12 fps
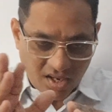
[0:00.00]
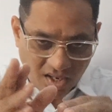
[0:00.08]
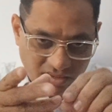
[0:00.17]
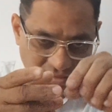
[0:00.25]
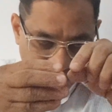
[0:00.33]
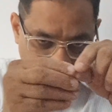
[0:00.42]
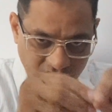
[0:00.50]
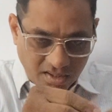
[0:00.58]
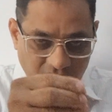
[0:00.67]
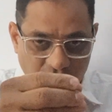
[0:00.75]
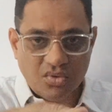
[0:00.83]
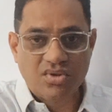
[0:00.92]
and then I
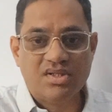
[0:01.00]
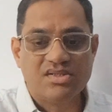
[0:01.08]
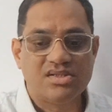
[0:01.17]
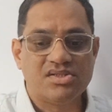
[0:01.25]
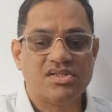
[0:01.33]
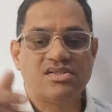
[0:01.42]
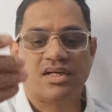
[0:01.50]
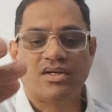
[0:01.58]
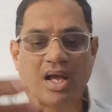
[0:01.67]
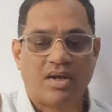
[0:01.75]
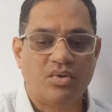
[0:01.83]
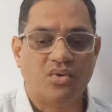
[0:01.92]
take good decisions
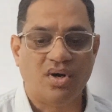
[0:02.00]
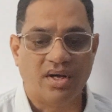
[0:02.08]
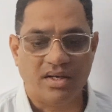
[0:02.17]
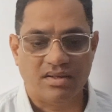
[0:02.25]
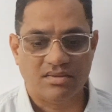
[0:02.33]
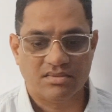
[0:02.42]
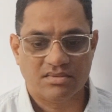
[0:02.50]
and I go ahead.